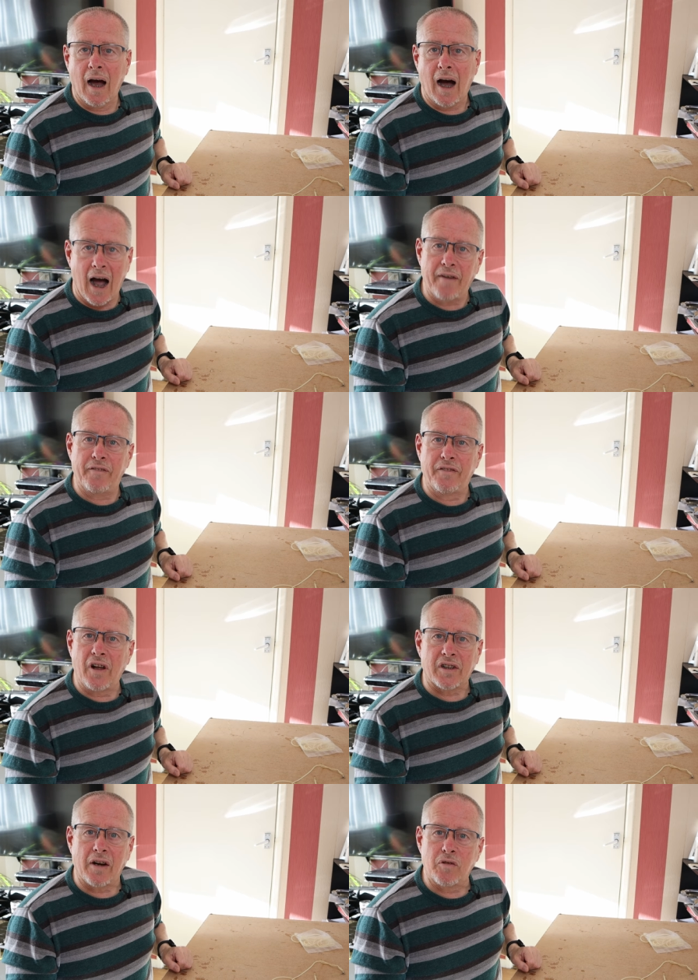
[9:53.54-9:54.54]
I haven't
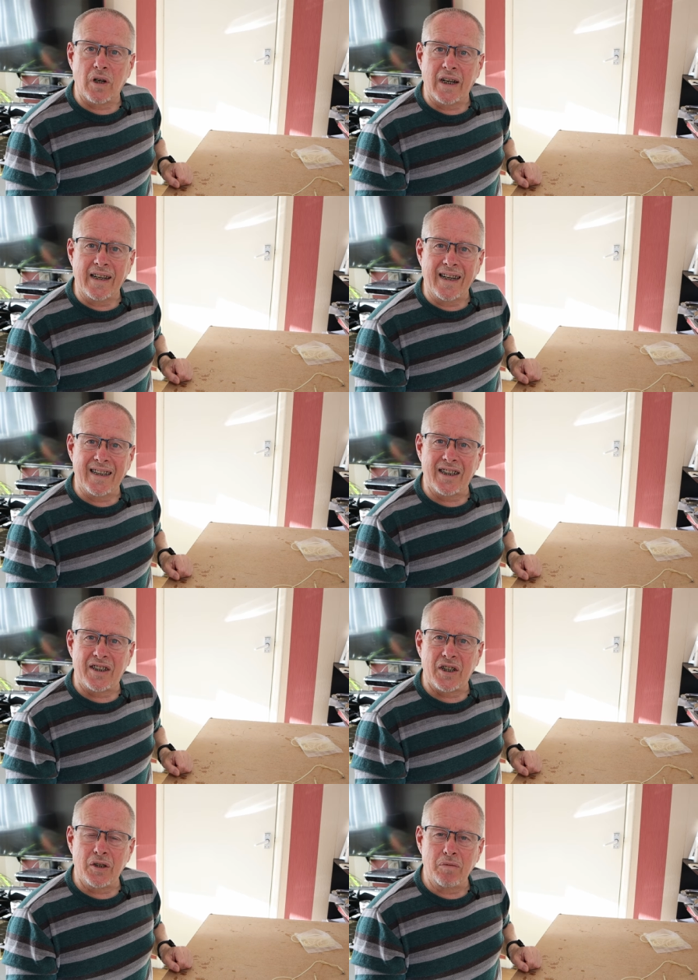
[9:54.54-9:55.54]
felt I've really needed
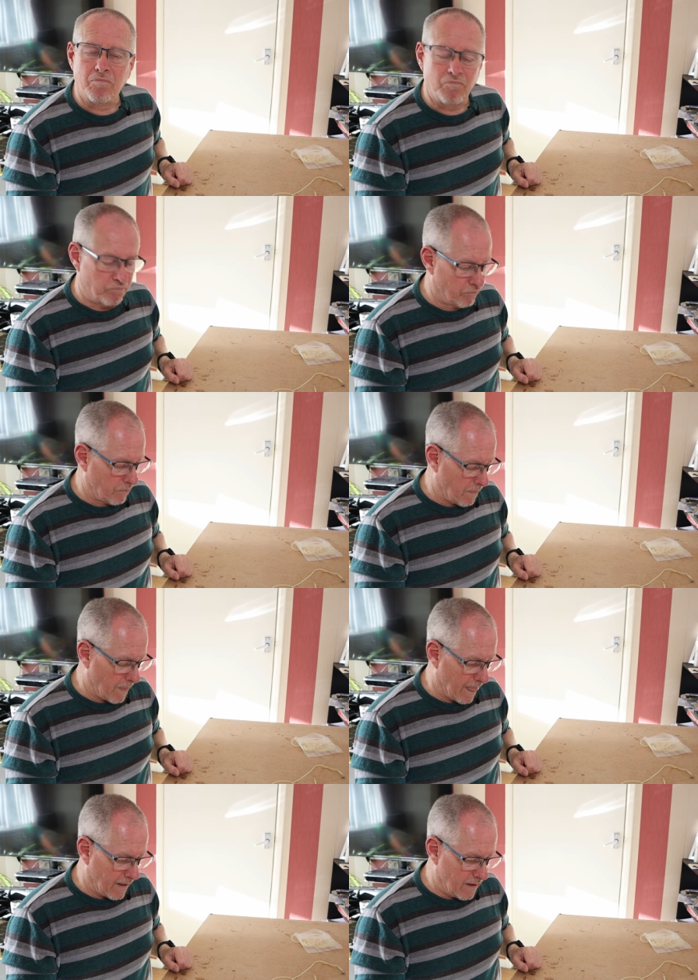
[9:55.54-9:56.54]
to.
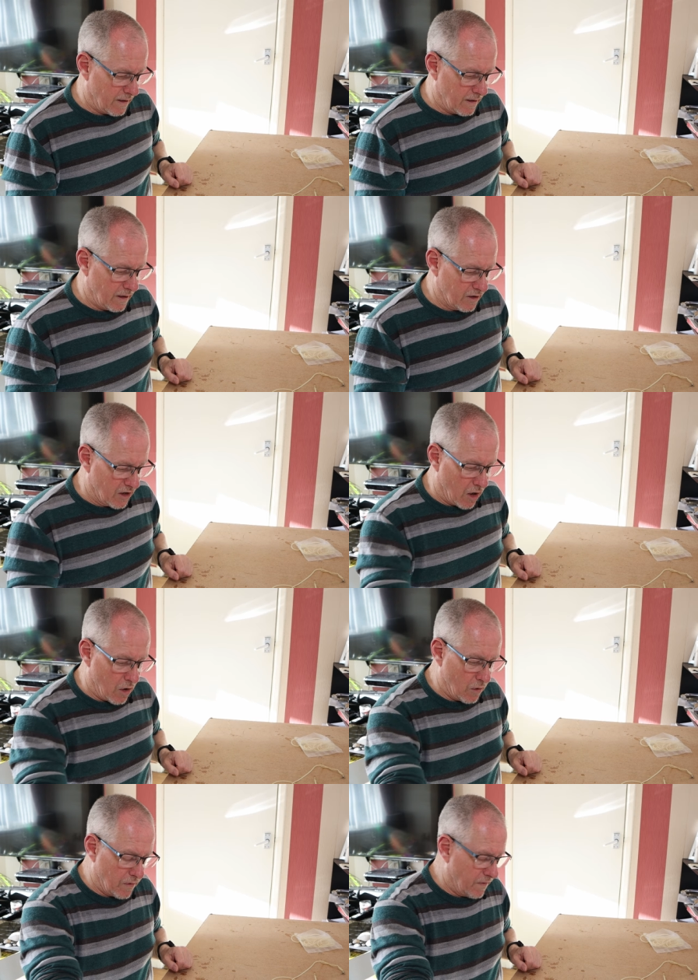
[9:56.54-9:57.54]

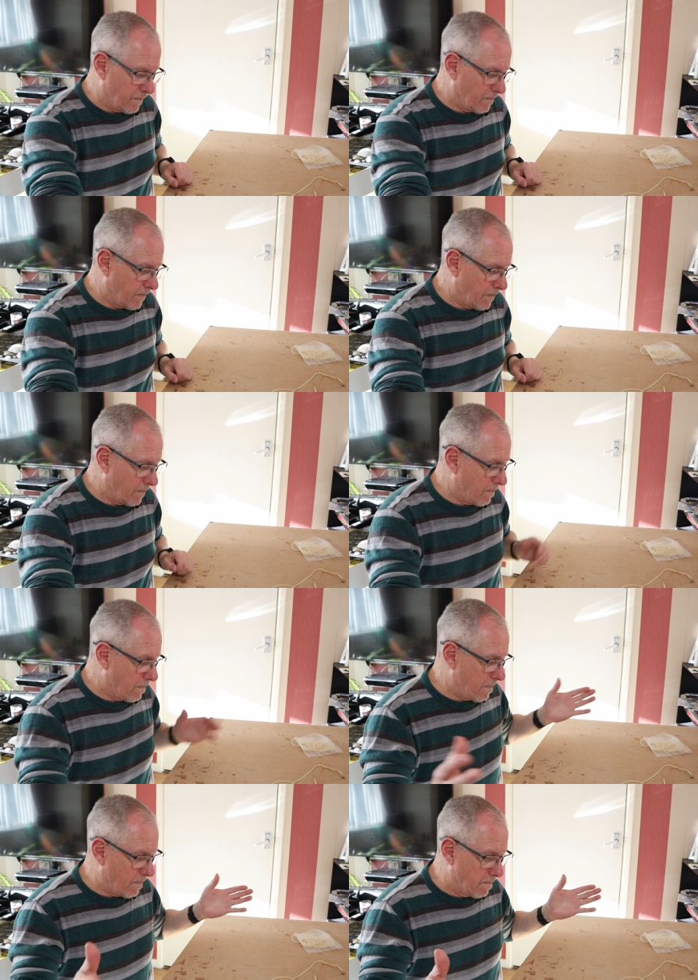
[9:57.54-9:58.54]
So
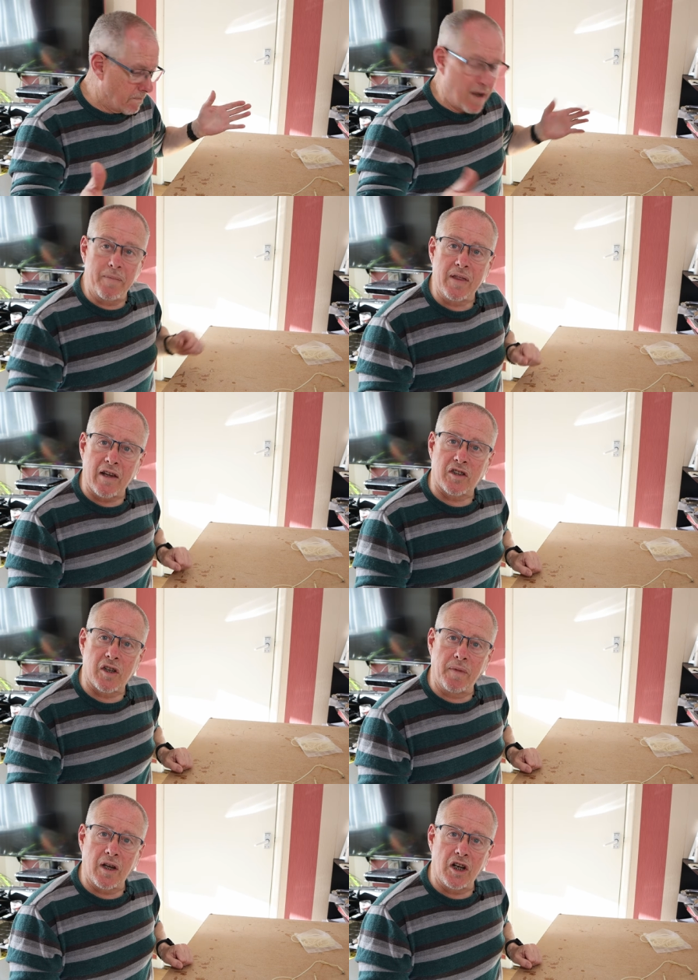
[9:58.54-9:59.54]
maybe that's
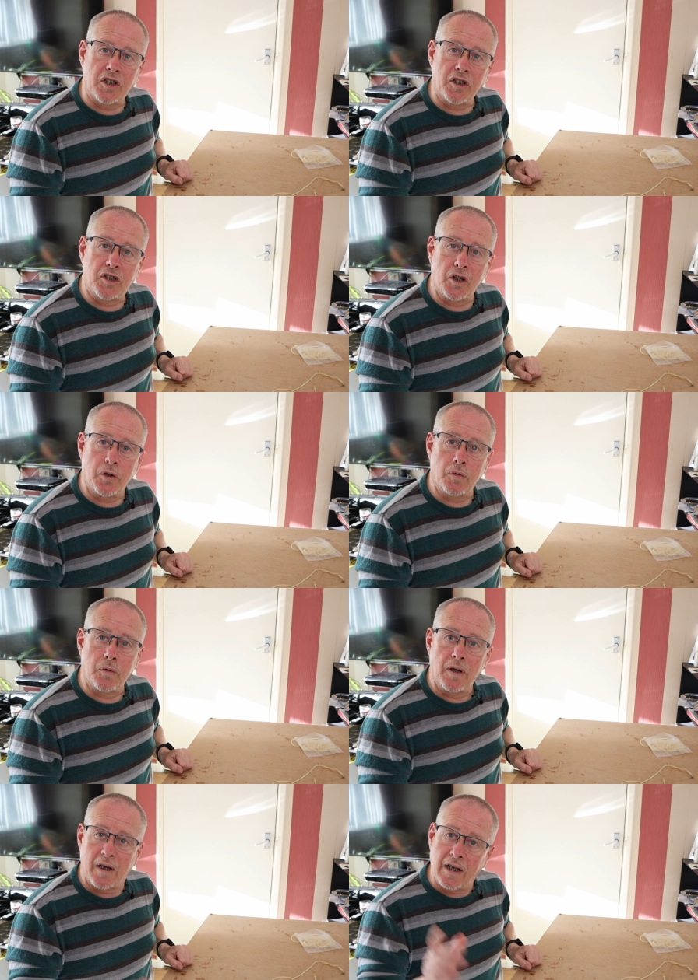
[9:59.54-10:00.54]
something I should do
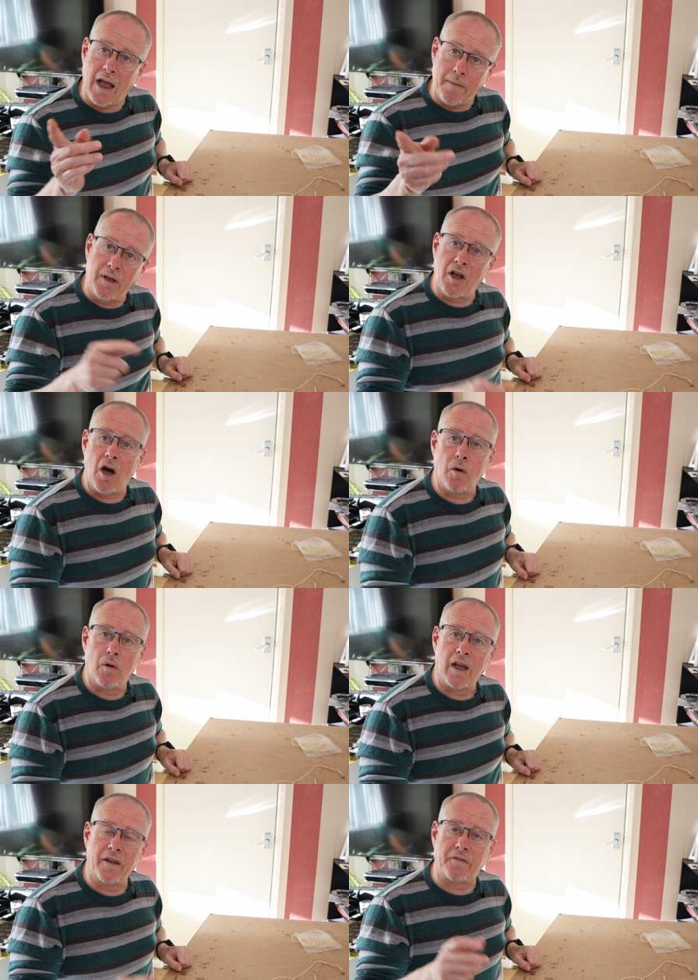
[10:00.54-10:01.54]
let me
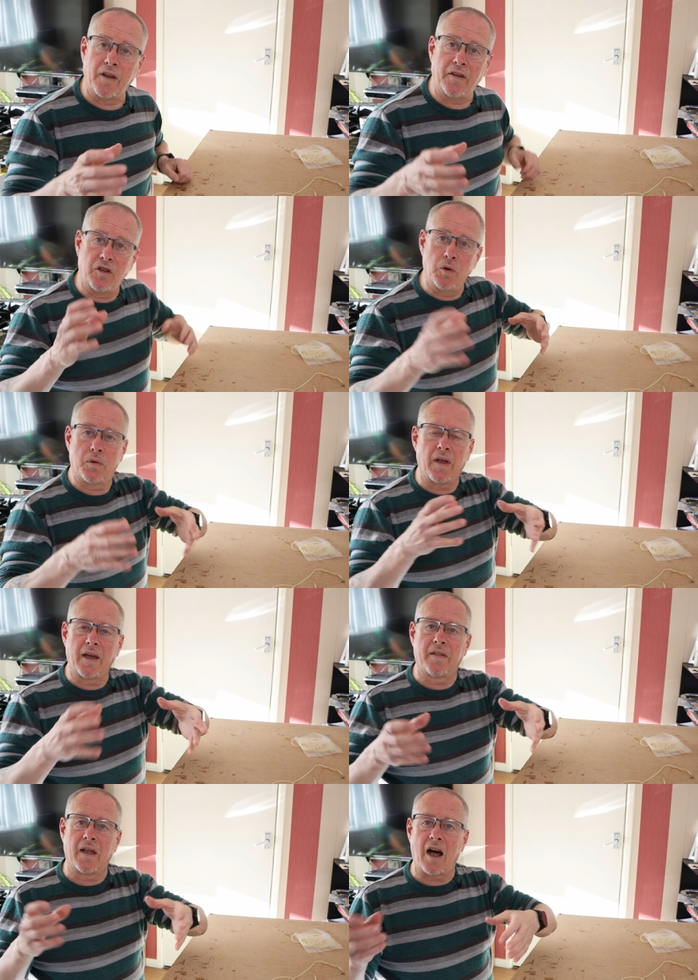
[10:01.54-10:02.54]
know if, if you
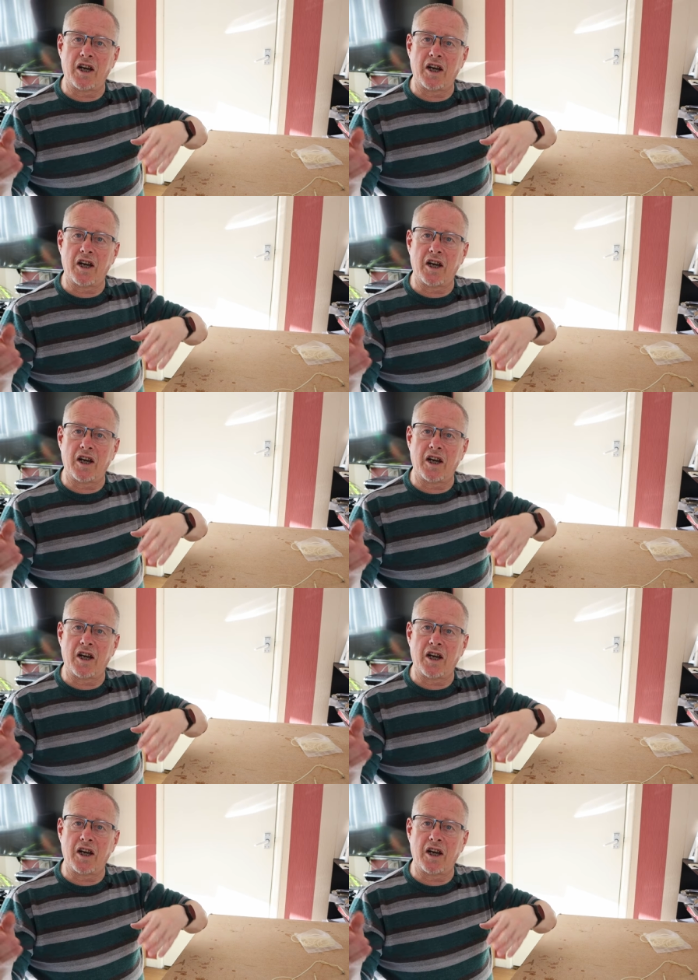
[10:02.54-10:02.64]
think that